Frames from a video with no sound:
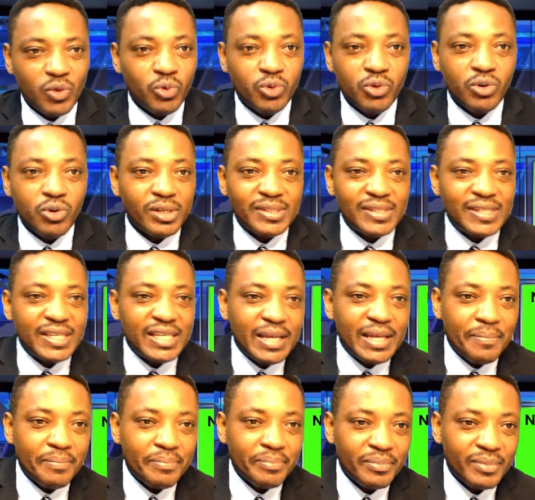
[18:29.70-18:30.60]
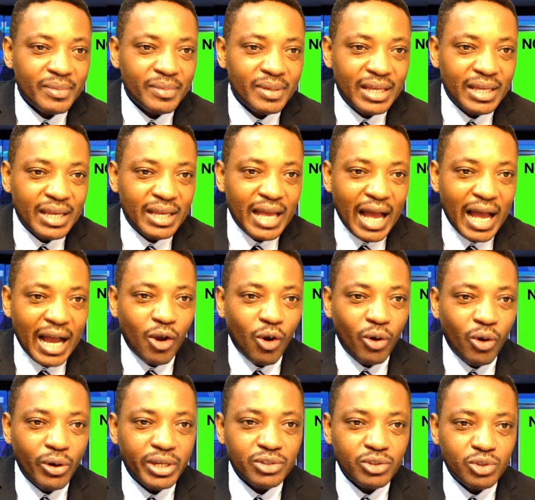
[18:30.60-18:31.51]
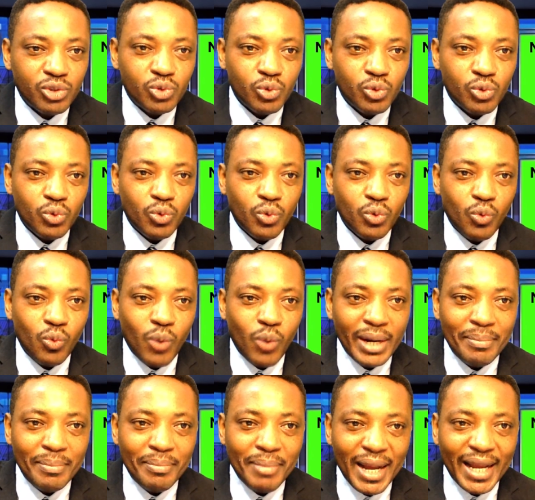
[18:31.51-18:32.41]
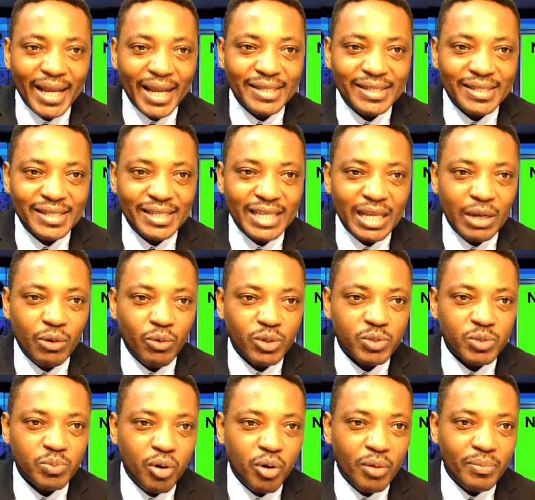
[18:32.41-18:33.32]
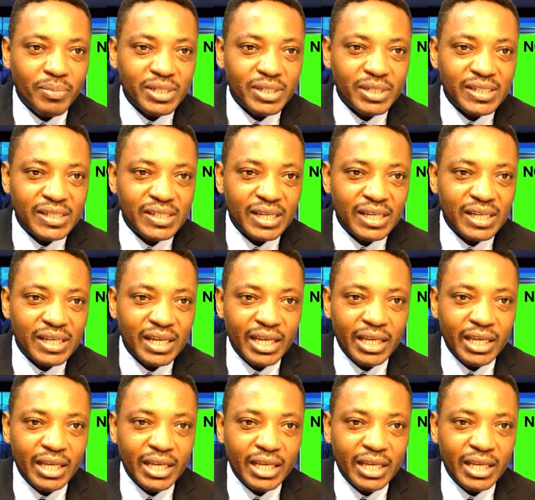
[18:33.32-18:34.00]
You do not see them. According to one magazine that was published,